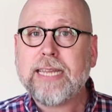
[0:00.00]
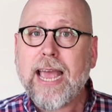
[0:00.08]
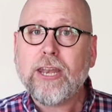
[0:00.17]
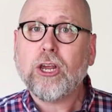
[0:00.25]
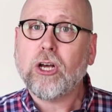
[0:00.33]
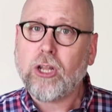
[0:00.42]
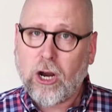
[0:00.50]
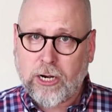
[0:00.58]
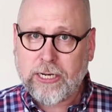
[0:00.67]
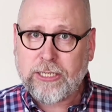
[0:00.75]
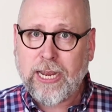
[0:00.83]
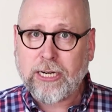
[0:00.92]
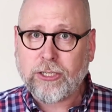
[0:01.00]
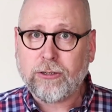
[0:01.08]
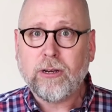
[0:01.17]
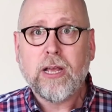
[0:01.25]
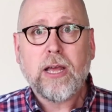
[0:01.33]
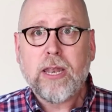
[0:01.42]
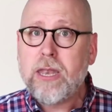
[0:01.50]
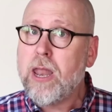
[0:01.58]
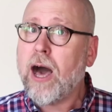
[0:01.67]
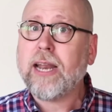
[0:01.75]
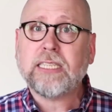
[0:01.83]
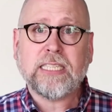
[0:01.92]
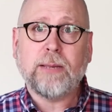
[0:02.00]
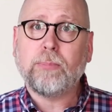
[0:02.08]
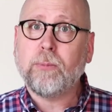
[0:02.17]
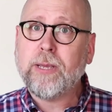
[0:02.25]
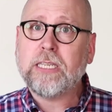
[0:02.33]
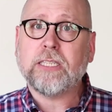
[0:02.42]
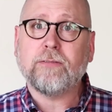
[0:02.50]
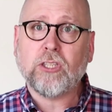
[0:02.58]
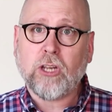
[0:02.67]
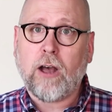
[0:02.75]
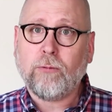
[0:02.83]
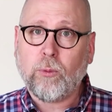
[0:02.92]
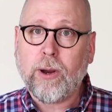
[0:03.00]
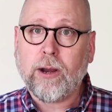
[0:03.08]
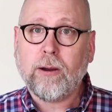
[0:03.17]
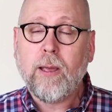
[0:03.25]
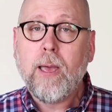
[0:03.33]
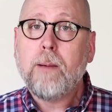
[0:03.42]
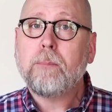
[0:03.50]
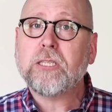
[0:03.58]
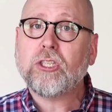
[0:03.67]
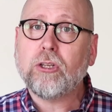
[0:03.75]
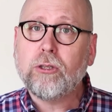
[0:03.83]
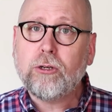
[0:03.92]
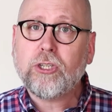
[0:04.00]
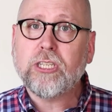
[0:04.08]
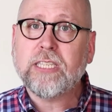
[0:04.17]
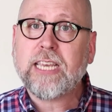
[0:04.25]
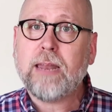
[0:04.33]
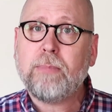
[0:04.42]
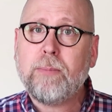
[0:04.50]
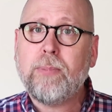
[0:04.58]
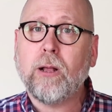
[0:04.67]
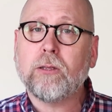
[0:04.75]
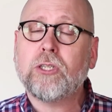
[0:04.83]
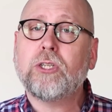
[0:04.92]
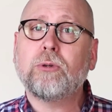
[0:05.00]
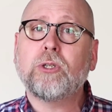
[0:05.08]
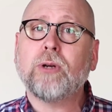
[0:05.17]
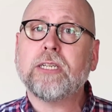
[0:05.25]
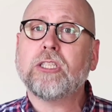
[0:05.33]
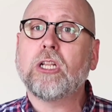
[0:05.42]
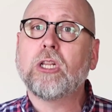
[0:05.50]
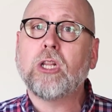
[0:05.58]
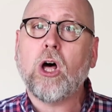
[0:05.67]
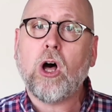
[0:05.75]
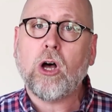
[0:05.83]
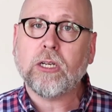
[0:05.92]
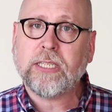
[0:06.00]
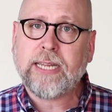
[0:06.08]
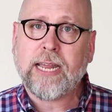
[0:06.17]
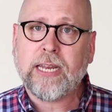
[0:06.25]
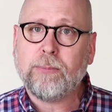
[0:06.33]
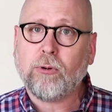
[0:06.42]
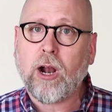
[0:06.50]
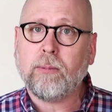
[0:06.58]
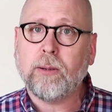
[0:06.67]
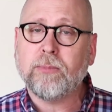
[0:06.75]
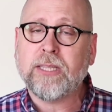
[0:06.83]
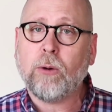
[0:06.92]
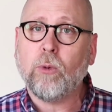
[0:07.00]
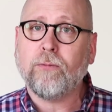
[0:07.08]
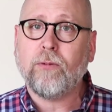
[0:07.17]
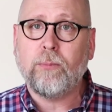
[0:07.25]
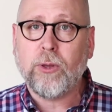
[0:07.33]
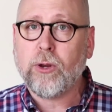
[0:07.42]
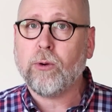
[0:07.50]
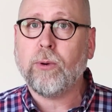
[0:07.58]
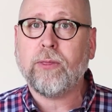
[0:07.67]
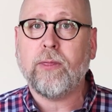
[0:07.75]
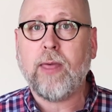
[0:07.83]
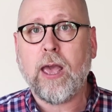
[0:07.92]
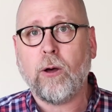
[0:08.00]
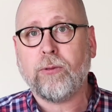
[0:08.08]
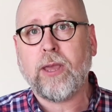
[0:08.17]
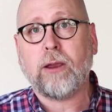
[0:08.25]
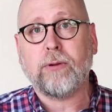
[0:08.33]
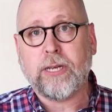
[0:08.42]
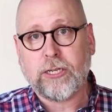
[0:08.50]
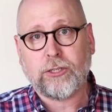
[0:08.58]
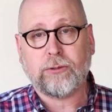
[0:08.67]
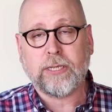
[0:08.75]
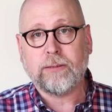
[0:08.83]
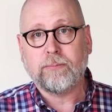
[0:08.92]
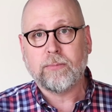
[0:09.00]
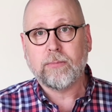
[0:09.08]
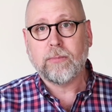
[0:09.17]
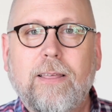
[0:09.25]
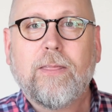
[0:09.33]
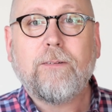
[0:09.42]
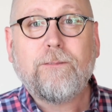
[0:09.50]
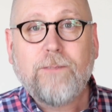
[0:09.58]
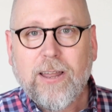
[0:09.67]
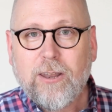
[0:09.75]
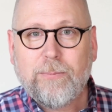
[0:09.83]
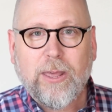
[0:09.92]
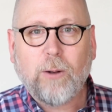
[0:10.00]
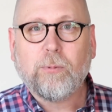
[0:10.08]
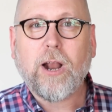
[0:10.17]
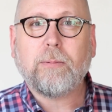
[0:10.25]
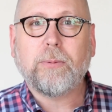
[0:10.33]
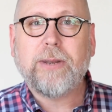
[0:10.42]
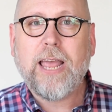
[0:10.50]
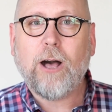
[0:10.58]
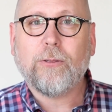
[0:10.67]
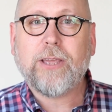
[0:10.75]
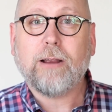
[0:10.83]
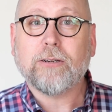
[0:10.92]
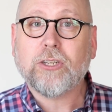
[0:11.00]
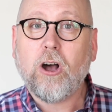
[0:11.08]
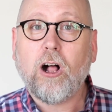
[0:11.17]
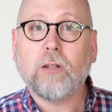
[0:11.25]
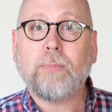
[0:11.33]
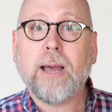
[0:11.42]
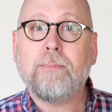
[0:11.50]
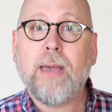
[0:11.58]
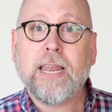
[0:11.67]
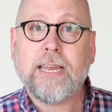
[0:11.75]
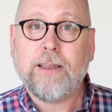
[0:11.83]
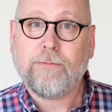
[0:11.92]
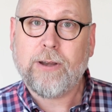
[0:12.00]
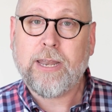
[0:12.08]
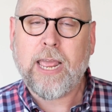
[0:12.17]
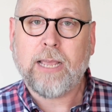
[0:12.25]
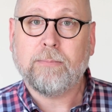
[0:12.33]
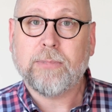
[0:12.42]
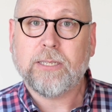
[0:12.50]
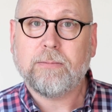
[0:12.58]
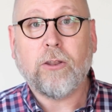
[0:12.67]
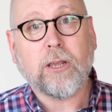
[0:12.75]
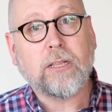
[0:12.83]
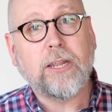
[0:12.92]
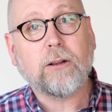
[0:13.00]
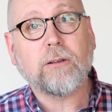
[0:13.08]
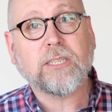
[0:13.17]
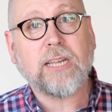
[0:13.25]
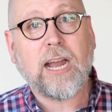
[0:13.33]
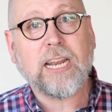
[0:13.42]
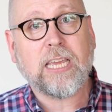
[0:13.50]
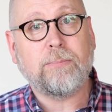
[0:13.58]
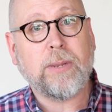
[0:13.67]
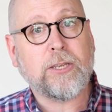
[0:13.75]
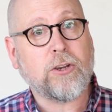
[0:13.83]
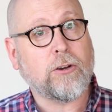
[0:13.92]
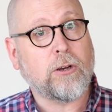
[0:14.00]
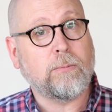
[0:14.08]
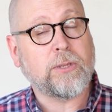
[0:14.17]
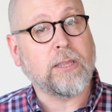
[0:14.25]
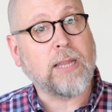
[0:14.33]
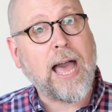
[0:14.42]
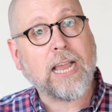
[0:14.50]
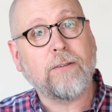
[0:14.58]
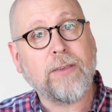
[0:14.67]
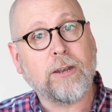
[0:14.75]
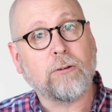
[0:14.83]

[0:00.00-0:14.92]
technical architecture, not a simple piece of software, but solutions can be built to address the long-standing problems that we're familiar with in the healthcare industry. The fundamental problem in healthcare is called by many different names. On the clinical side, it can be termed the lack of